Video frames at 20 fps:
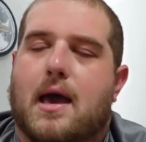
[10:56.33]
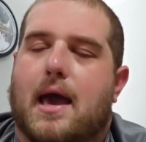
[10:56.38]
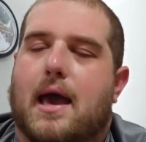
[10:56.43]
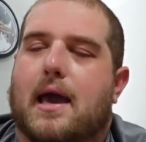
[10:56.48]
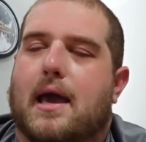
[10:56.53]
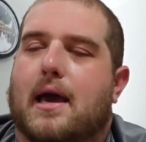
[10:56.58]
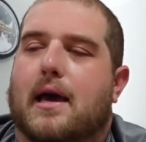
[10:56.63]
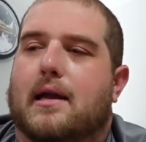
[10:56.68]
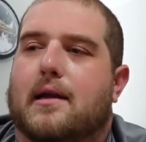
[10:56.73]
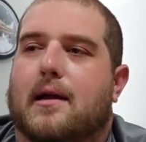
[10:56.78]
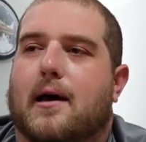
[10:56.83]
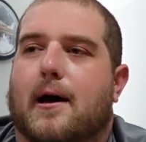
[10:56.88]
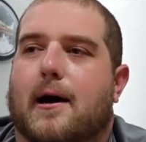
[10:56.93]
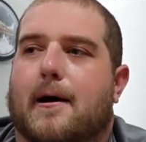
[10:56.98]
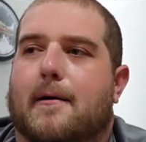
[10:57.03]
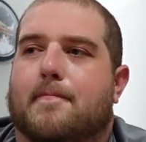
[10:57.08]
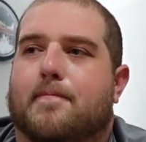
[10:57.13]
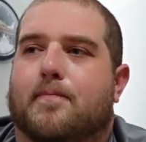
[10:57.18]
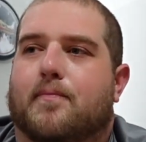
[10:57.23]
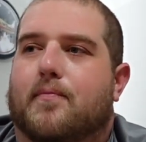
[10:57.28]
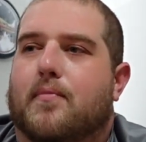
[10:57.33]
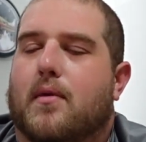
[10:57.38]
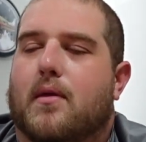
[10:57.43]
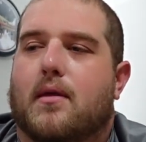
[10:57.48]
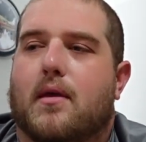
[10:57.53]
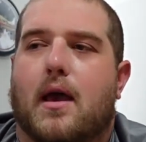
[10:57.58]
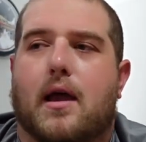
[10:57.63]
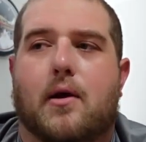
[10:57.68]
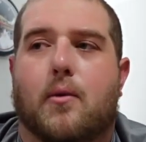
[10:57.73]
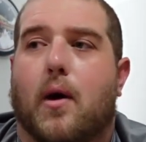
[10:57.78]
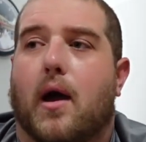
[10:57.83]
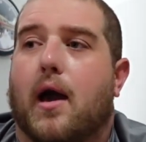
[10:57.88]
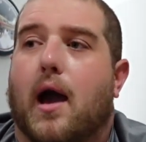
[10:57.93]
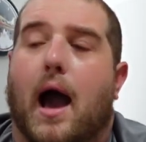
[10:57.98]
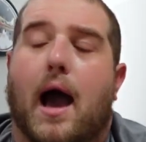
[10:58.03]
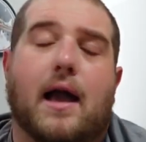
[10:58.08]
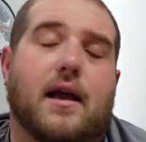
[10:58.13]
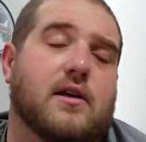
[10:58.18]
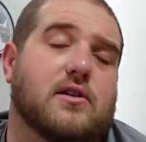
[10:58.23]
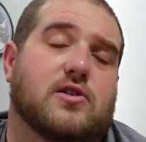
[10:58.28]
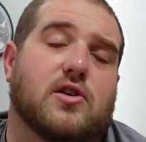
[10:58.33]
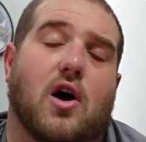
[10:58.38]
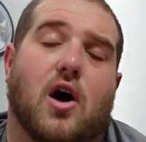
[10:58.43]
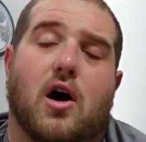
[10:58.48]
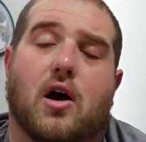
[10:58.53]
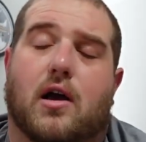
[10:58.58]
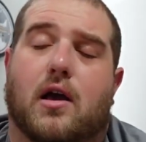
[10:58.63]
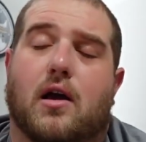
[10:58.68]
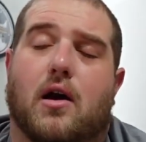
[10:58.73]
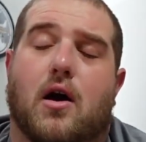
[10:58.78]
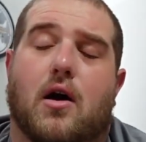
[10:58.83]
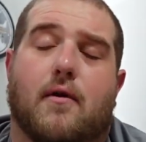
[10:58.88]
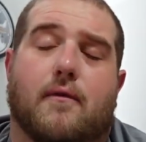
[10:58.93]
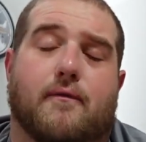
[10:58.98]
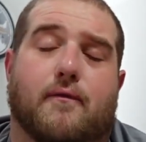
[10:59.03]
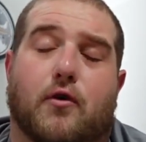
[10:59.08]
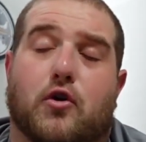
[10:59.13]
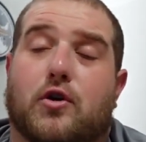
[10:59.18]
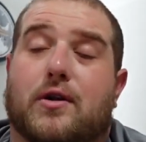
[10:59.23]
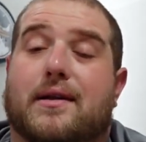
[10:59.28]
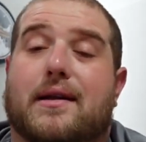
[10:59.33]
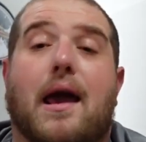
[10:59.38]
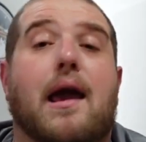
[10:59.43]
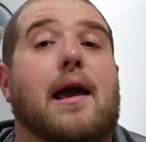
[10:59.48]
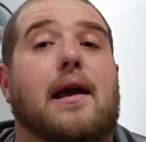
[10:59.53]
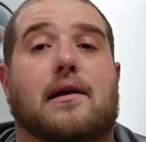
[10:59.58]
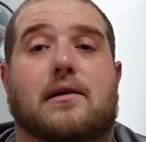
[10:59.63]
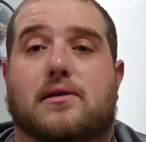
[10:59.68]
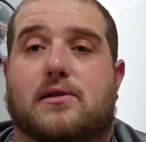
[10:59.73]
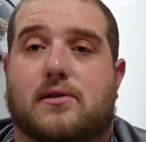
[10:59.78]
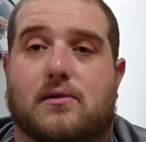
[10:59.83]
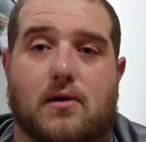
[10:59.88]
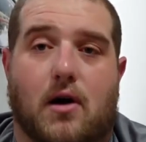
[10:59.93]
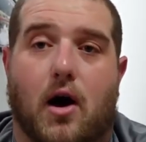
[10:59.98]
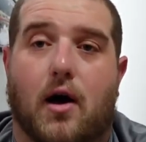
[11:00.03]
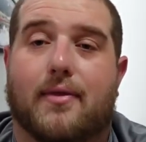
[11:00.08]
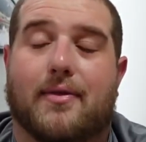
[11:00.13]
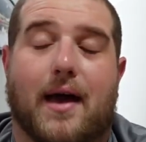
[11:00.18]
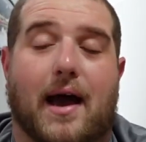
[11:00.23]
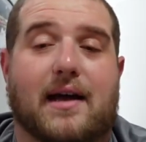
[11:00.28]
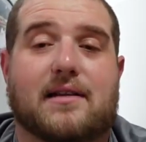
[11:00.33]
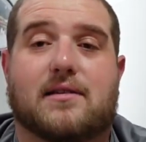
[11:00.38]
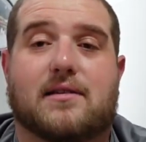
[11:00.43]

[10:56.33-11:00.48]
And anyway, I could talk for days on that